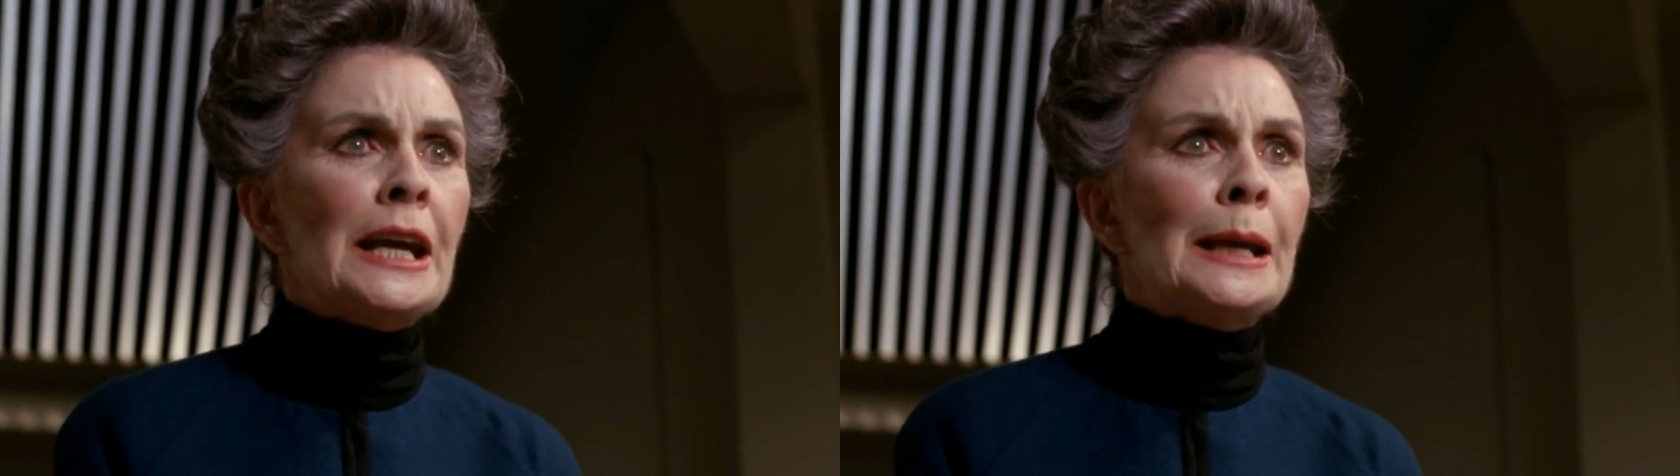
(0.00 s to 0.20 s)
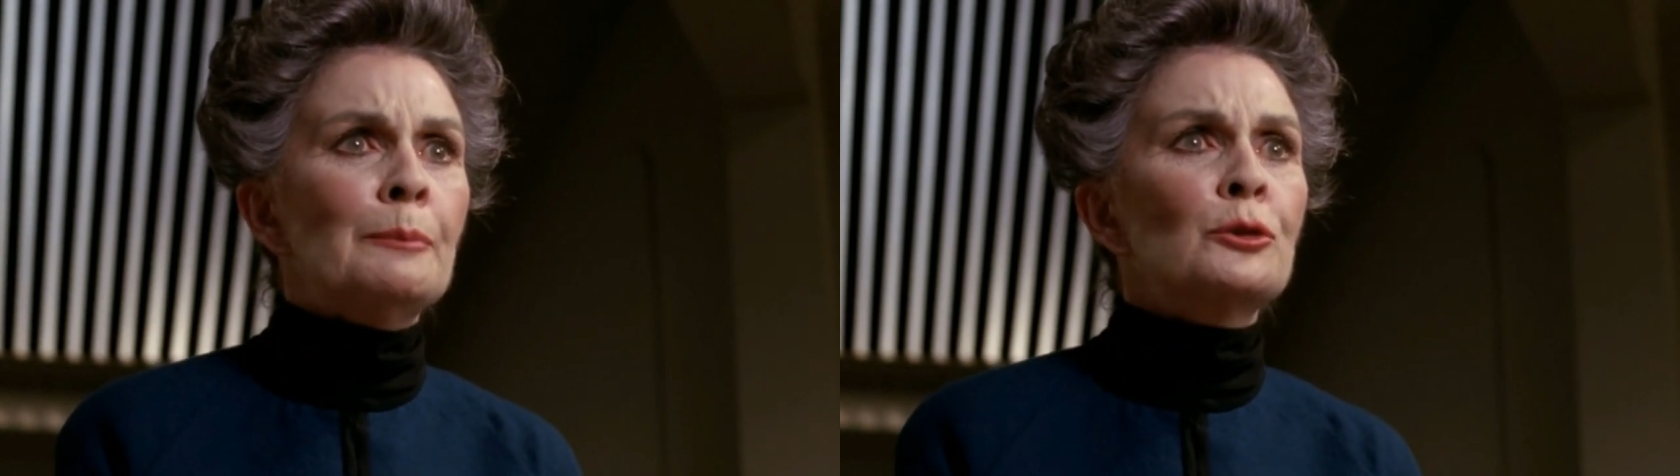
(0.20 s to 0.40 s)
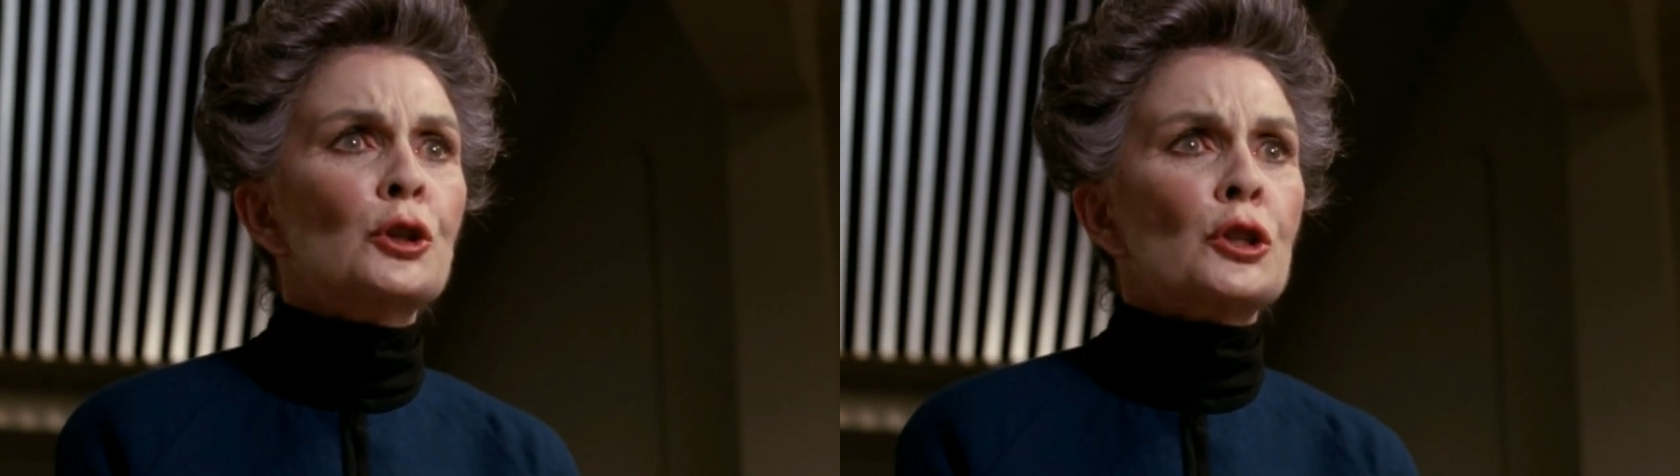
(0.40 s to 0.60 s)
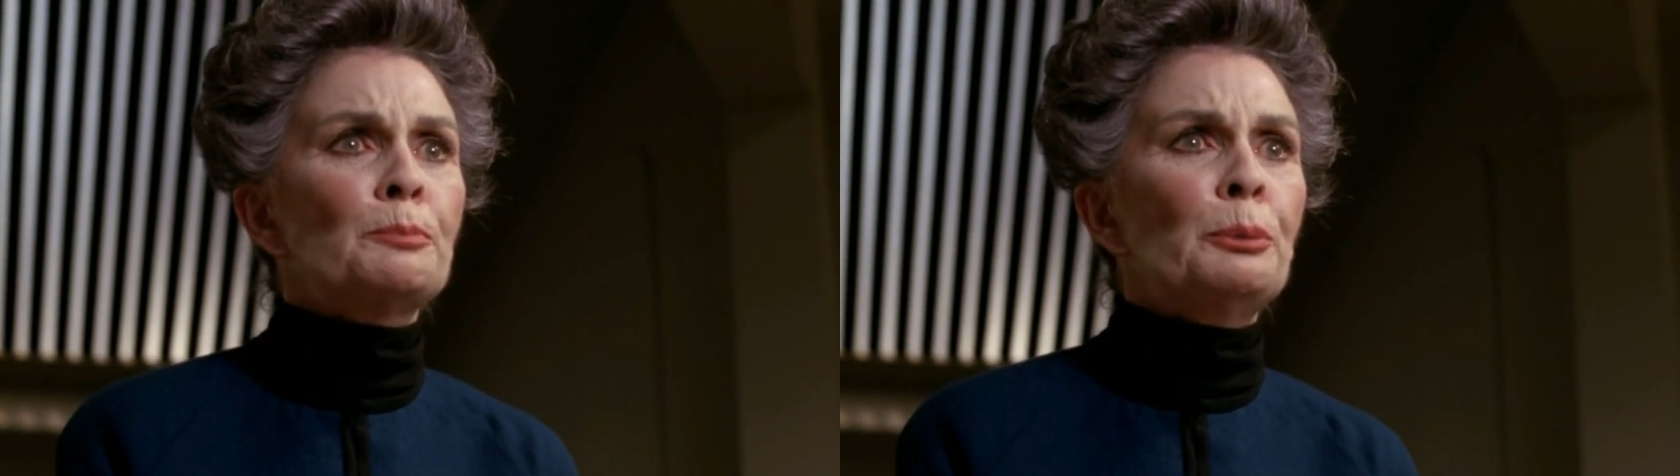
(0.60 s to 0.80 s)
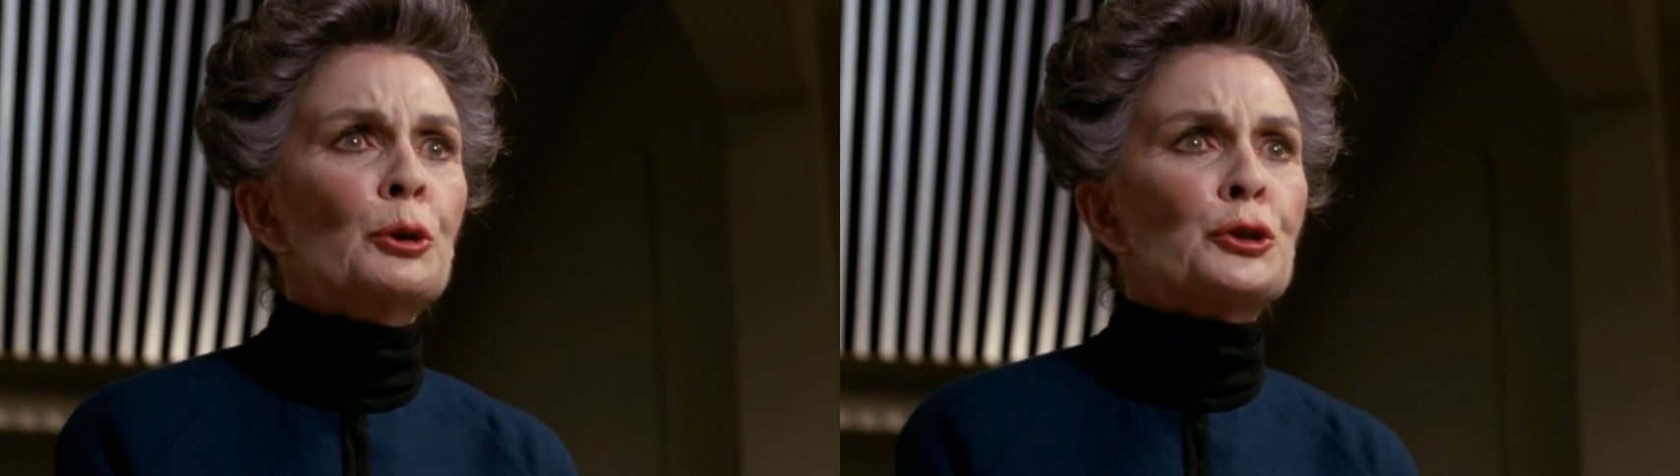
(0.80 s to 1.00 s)
name to
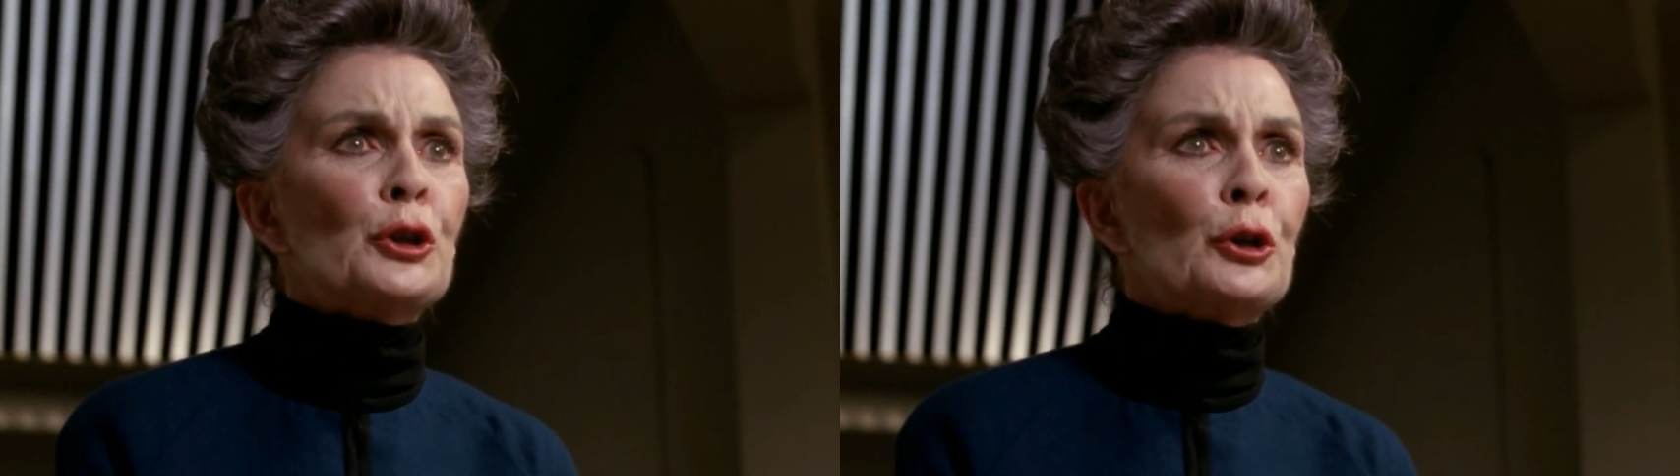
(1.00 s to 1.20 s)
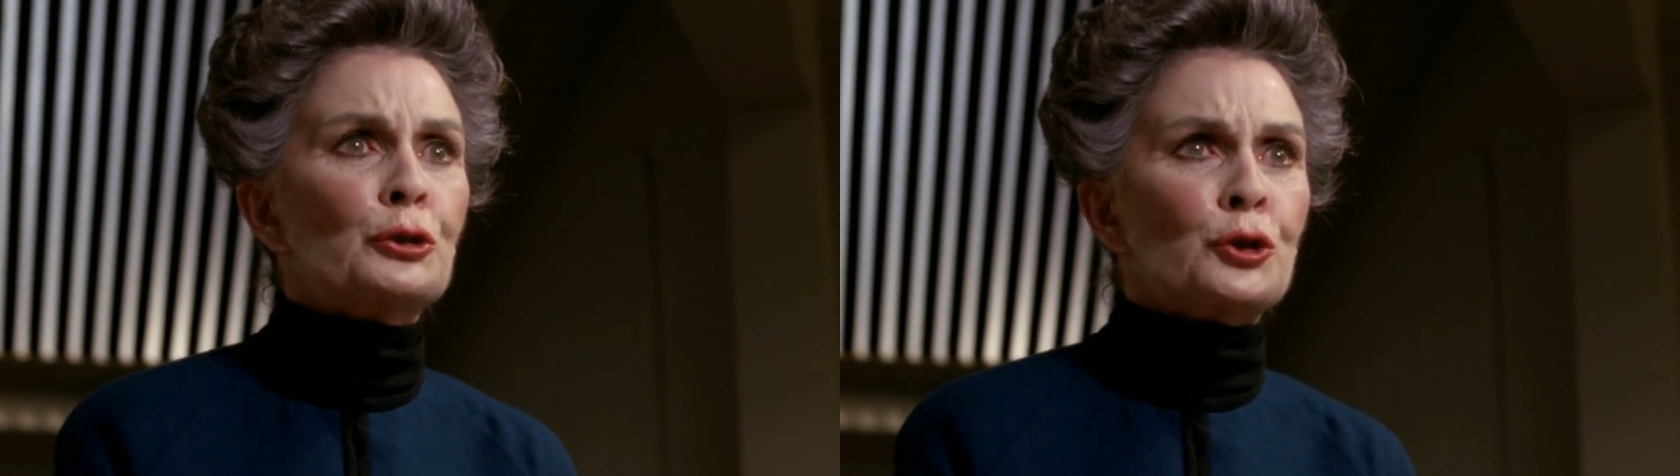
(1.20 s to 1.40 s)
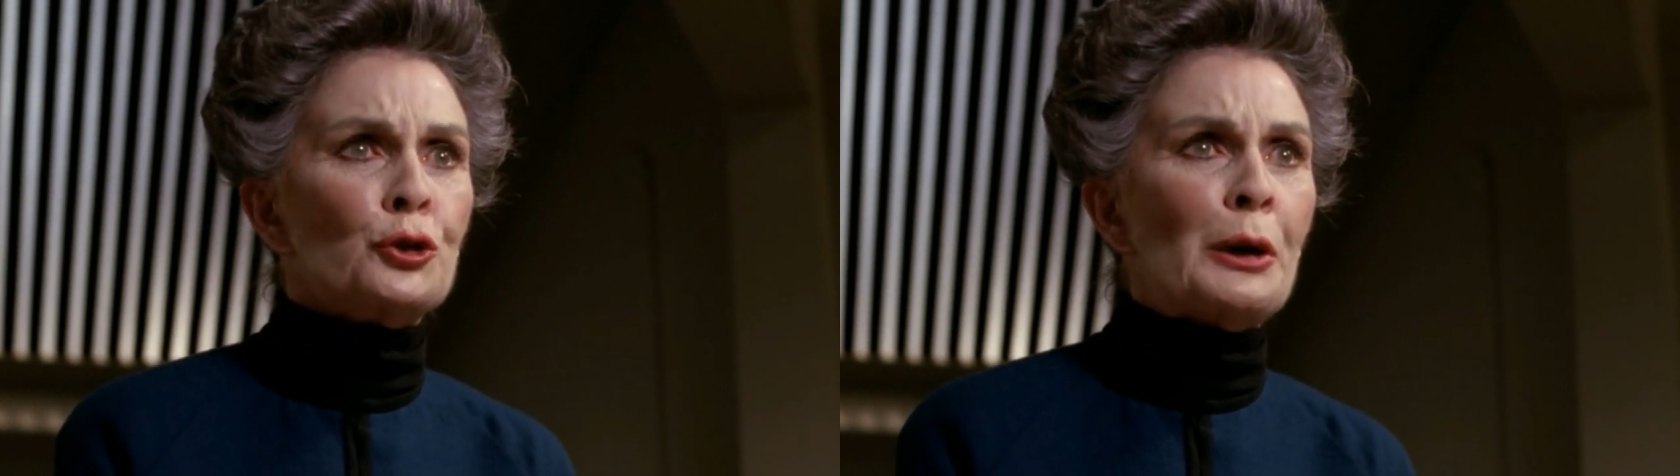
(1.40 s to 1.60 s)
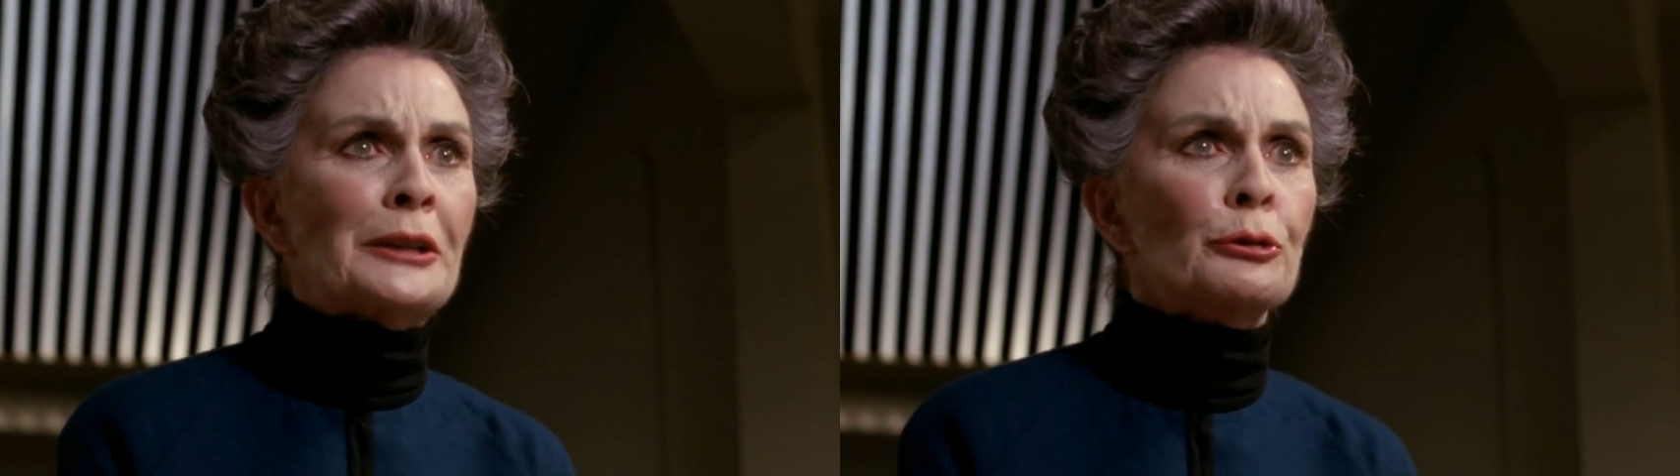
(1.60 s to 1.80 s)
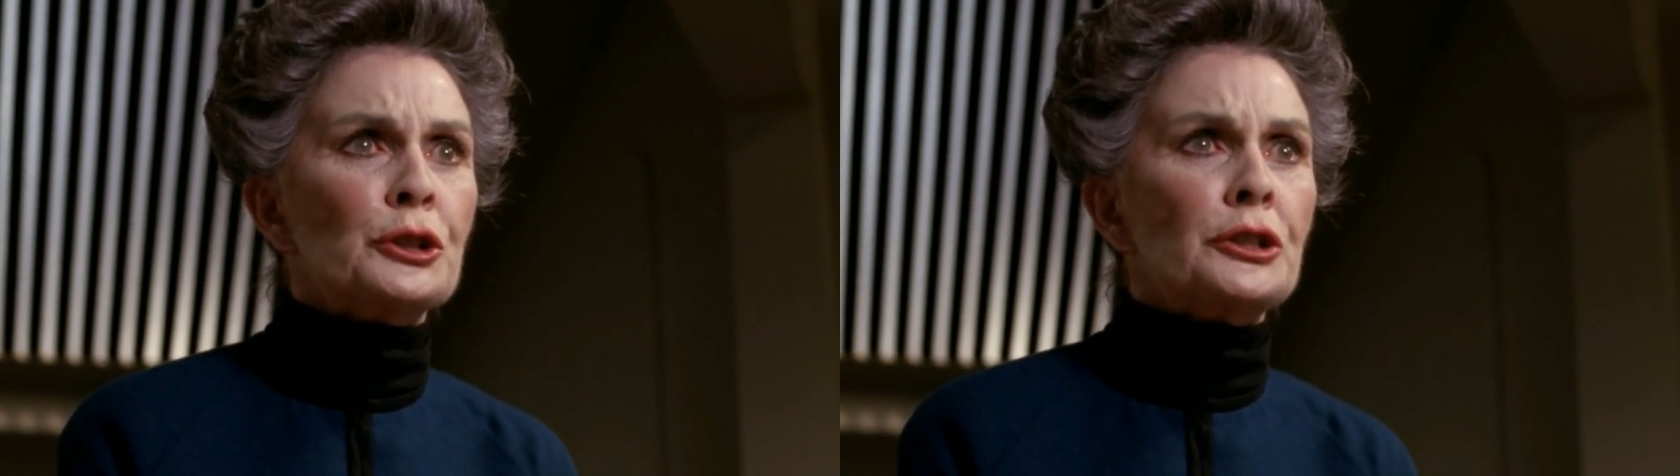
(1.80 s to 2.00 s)
support your
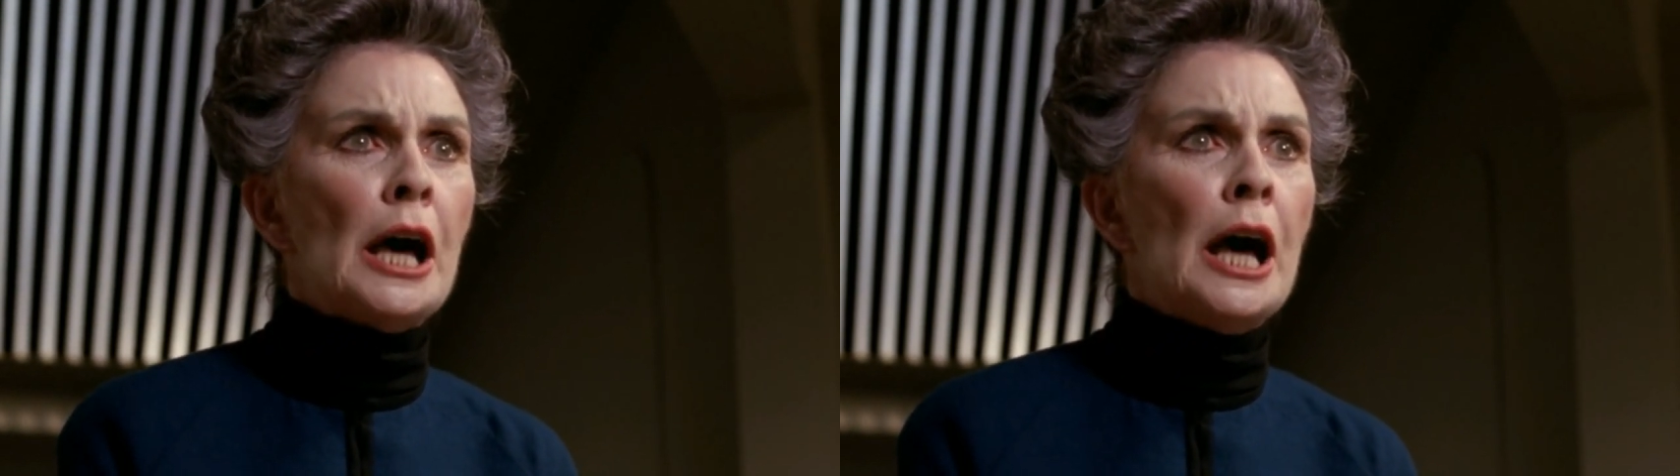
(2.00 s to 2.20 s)
traitorous